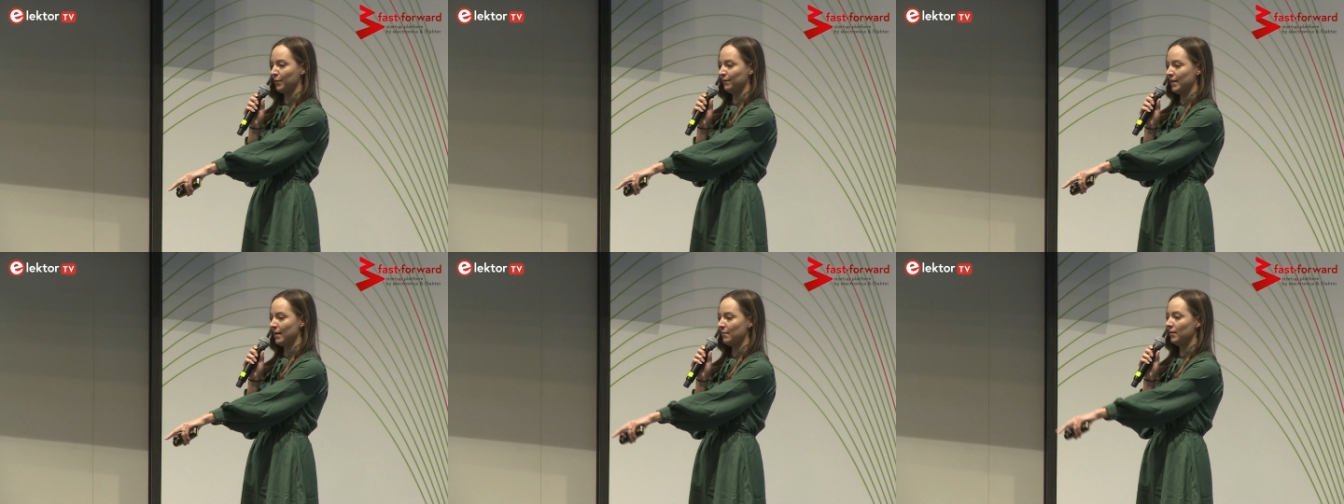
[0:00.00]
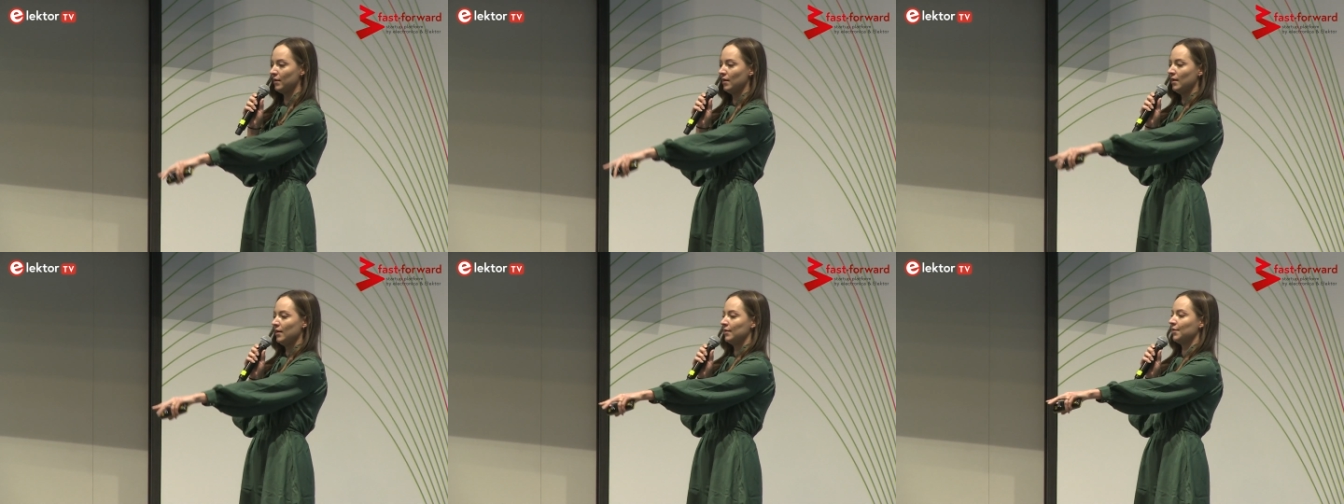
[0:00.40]
of them.
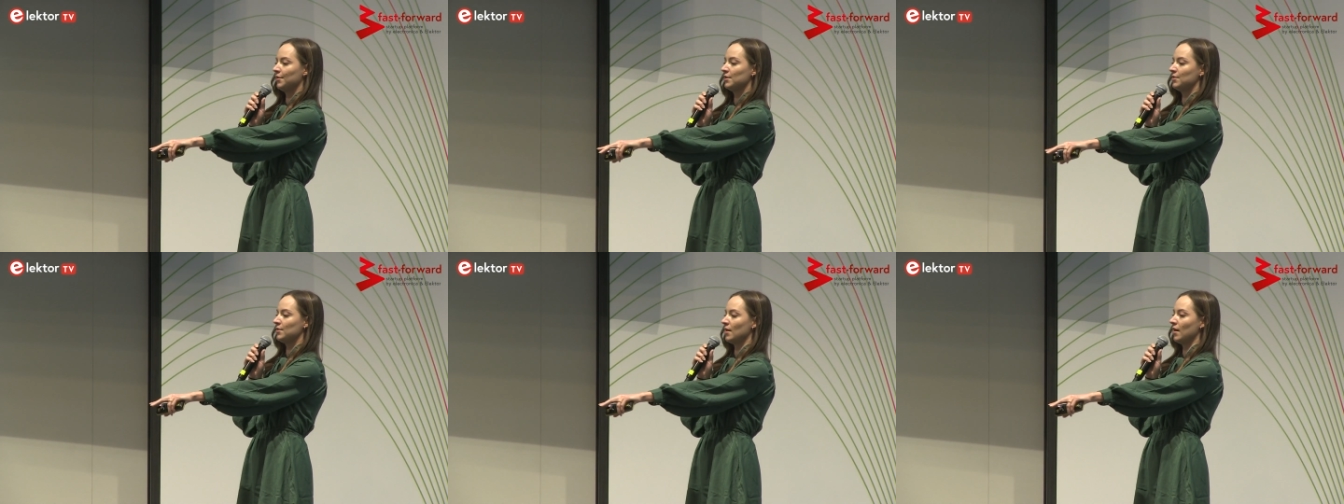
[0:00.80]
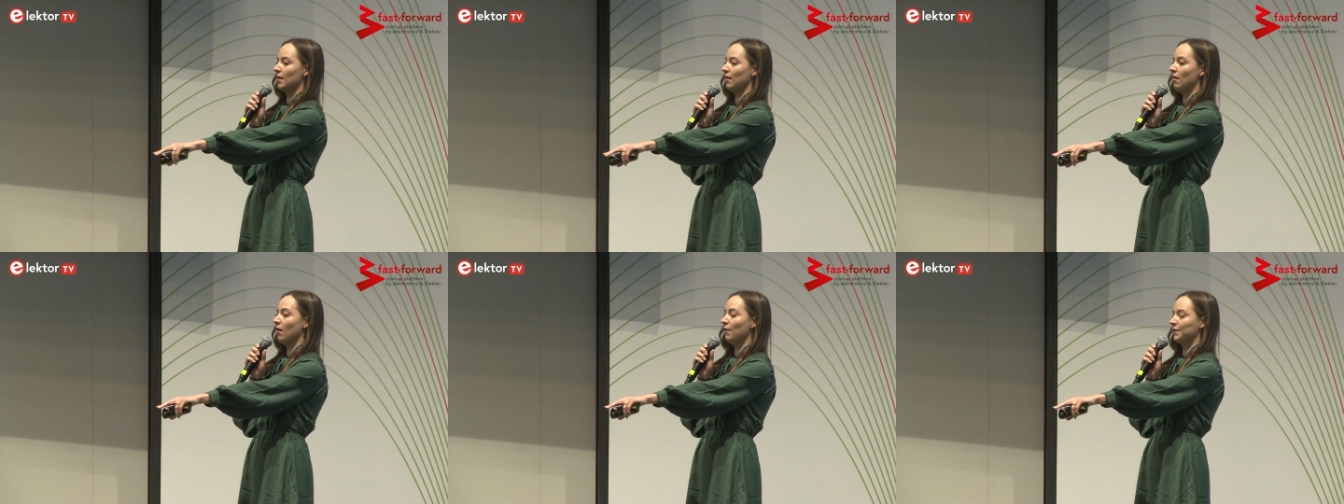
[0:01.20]
There is uh,
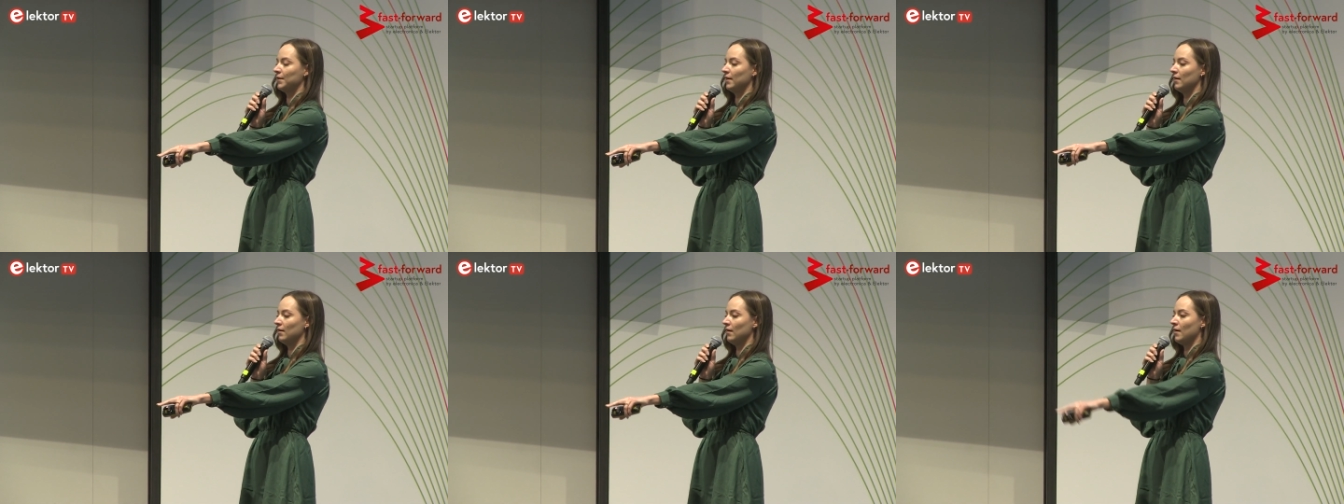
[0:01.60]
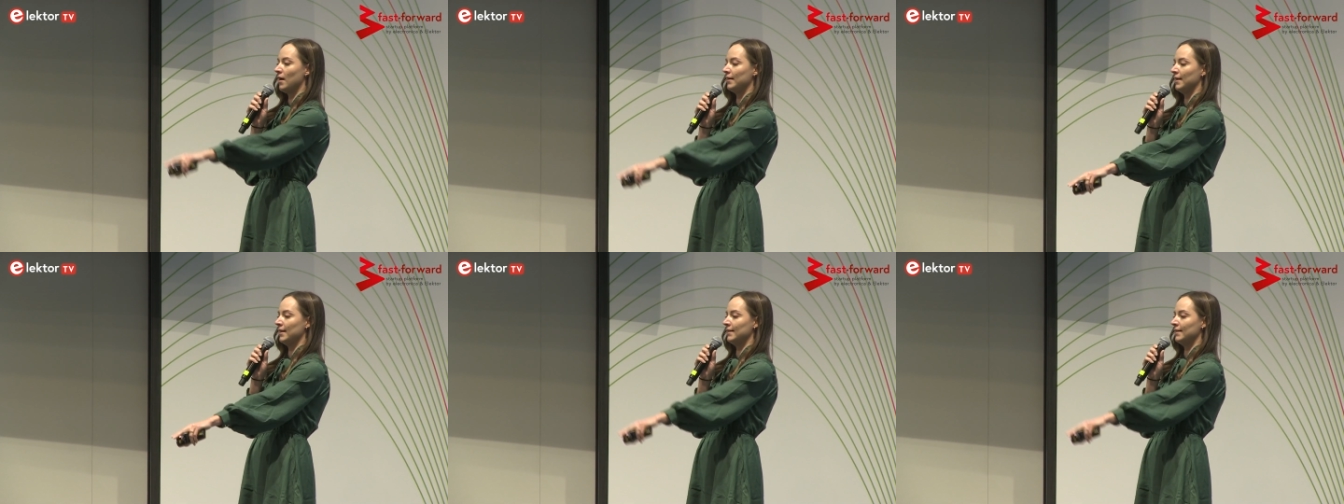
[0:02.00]
often an